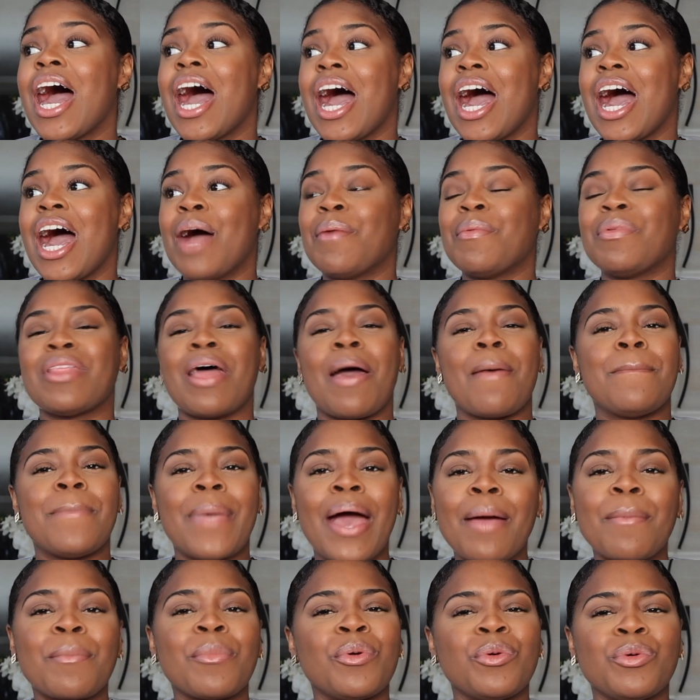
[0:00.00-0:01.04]
And that
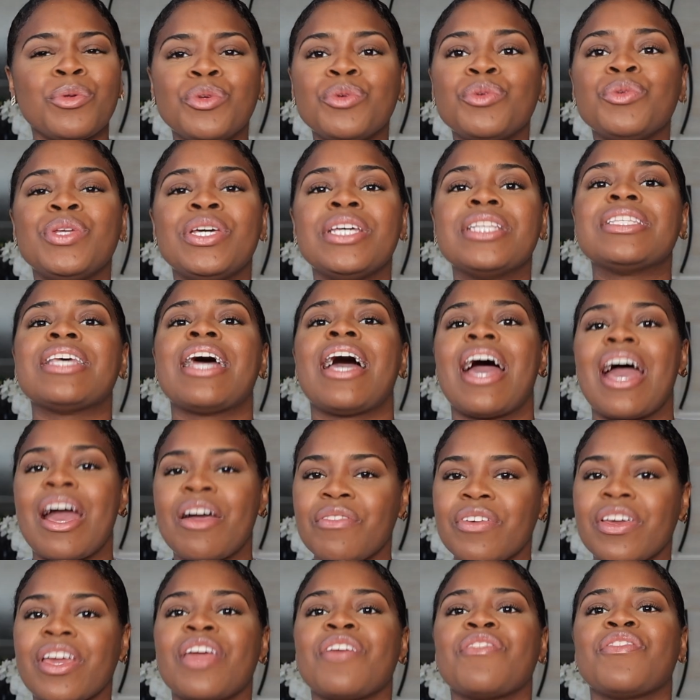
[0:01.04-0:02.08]
backbone you need to
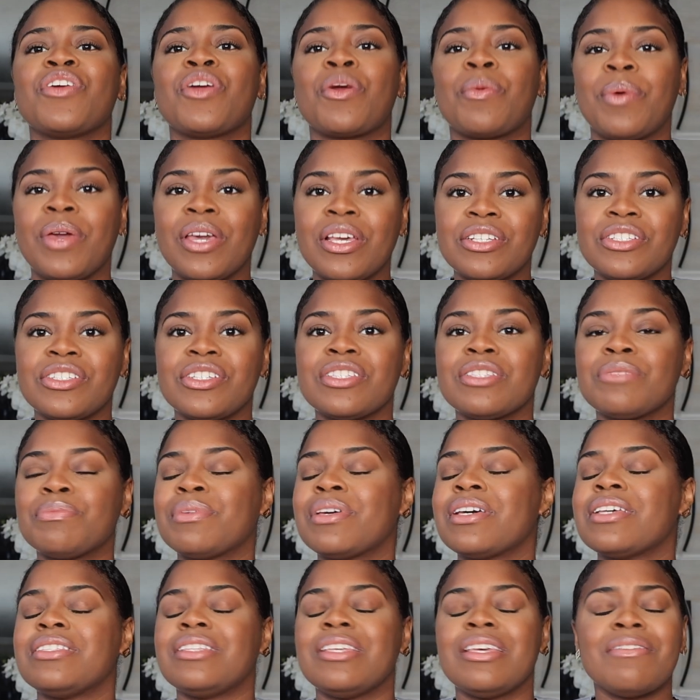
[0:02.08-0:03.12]
advocate for your patients,
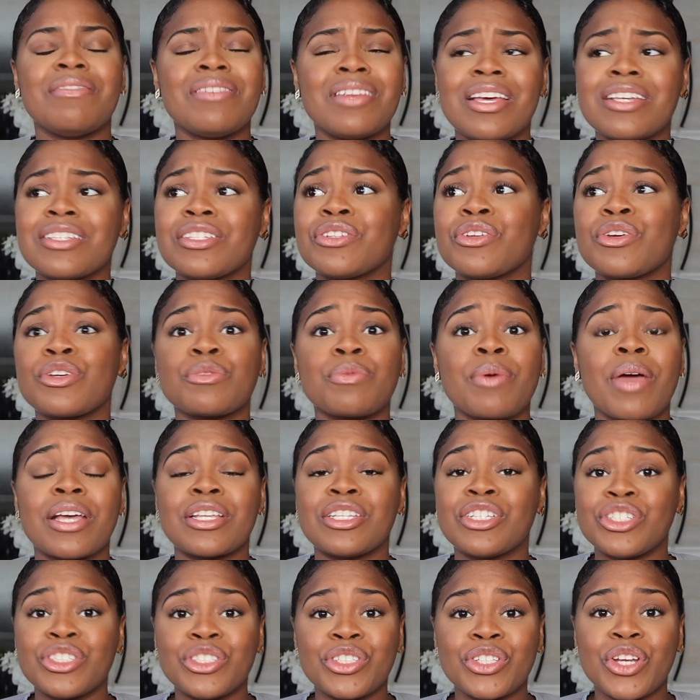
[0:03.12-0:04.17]
because even as a nurse
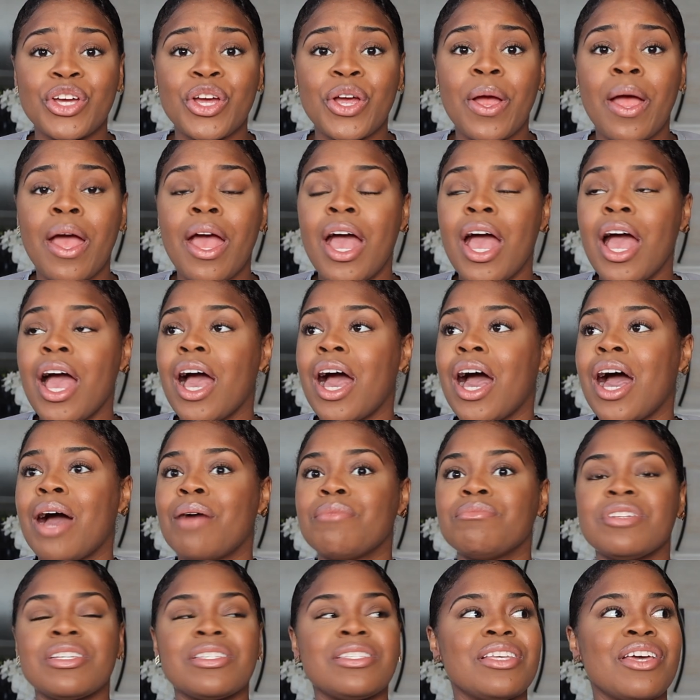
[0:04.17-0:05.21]
practitioner,
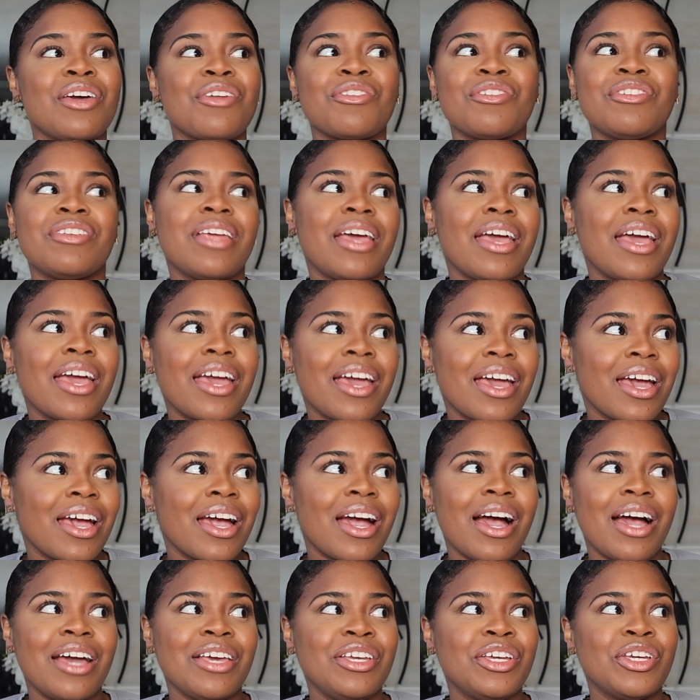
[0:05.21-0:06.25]
just the other day,
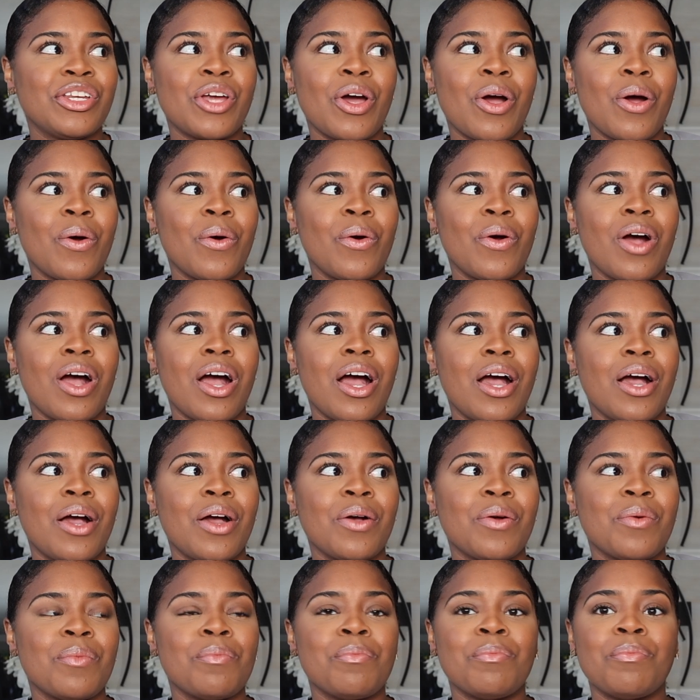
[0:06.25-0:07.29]
you know,
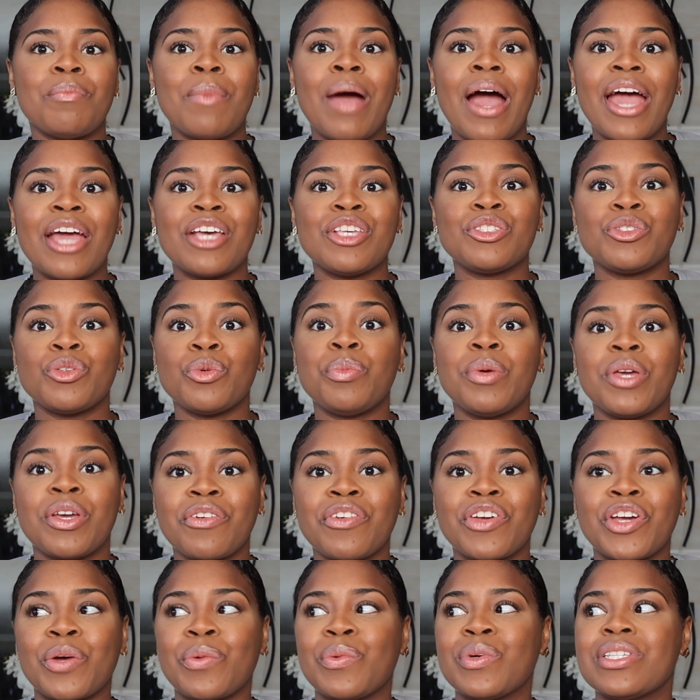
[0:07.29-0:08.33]
my
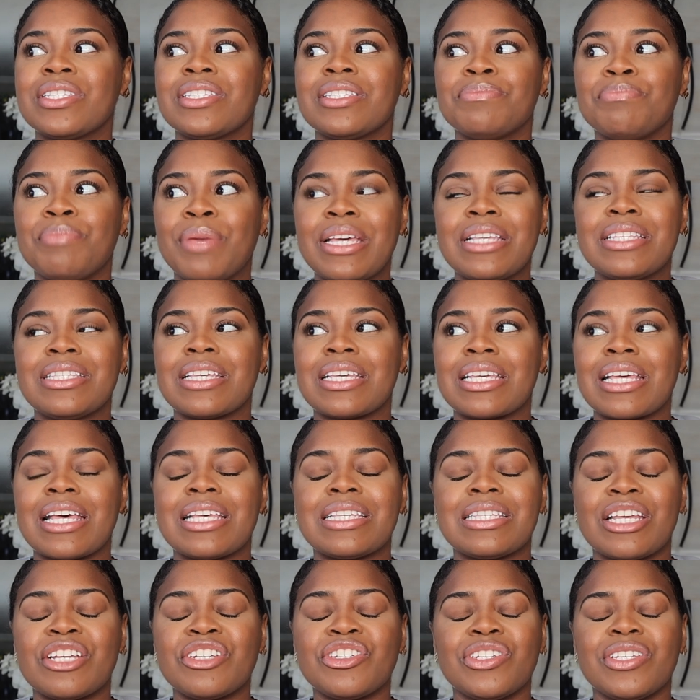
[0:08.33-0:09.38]
superior was
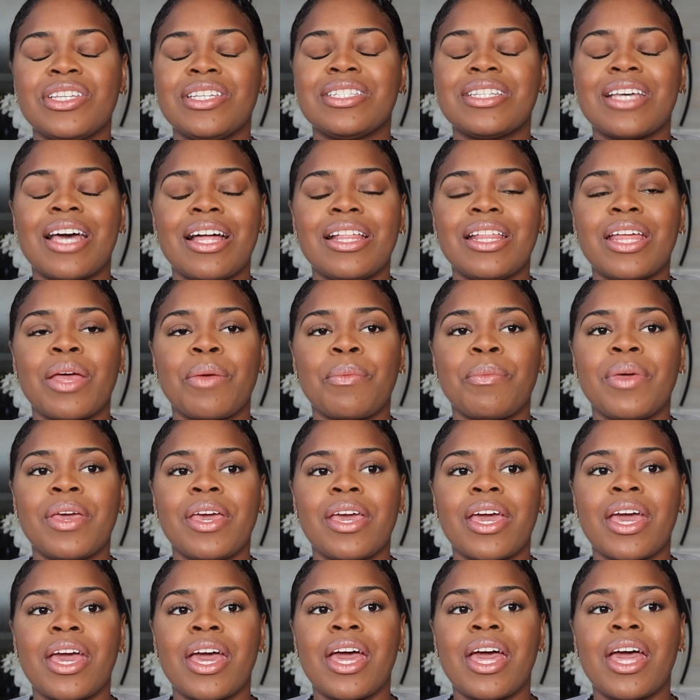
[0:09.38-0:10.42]
essentially telling
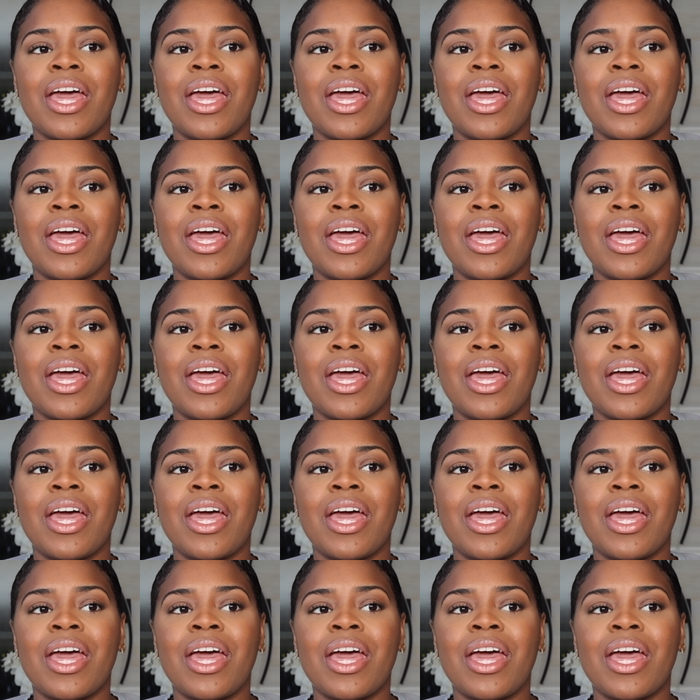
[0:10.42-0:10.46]
me